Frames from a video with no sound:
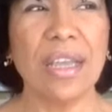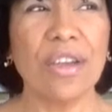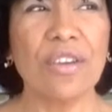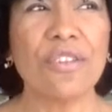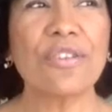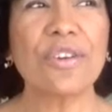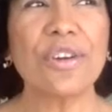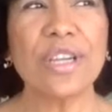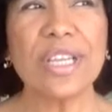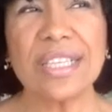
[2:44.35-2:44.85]

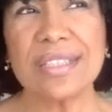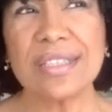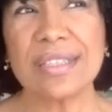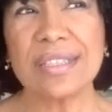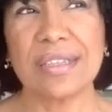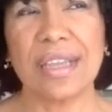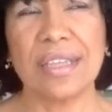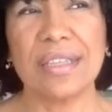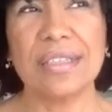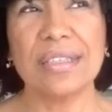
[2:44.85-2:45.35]
For
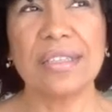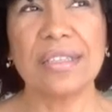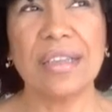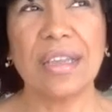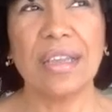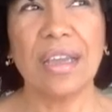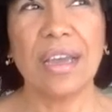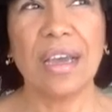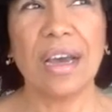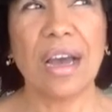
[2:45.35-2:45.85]
instance,
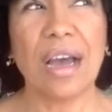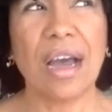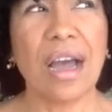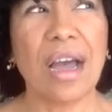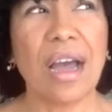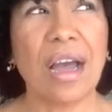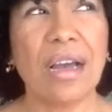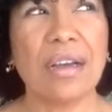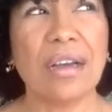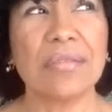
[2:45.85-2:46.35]

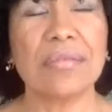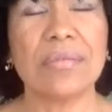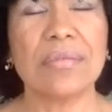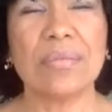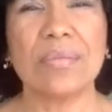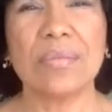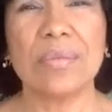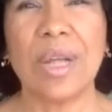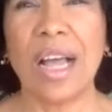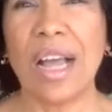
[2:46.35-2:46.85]

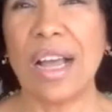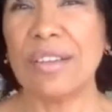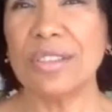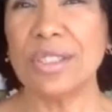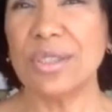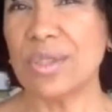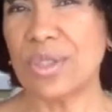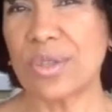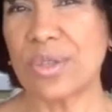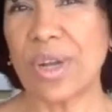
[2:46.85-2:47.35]
have
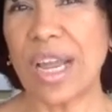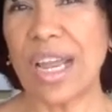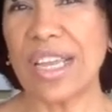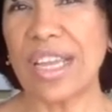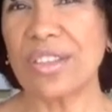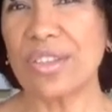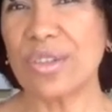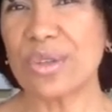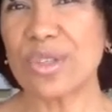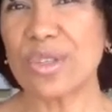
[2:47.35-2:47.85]
you
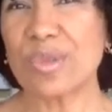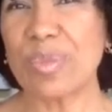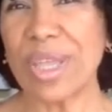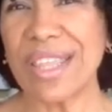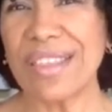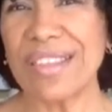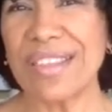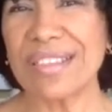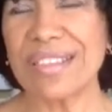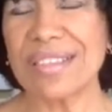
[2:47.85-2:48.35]
tried those
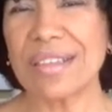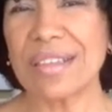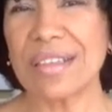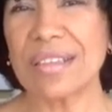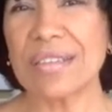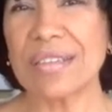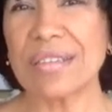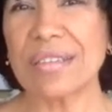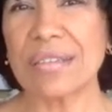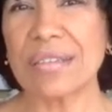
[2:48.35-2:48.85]

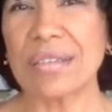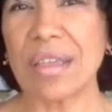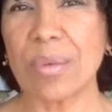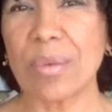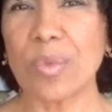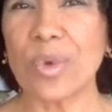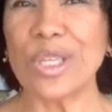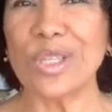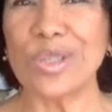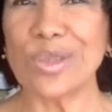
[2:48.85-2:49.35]
medicines that
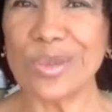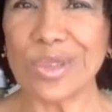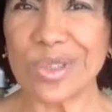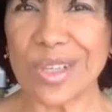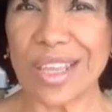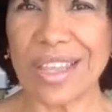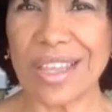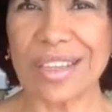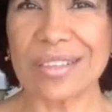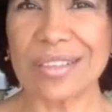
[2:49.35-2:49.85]
when you
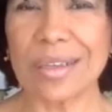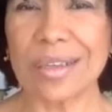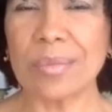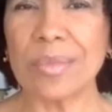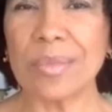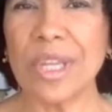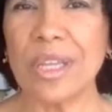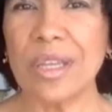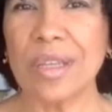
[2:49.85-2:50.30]
take them,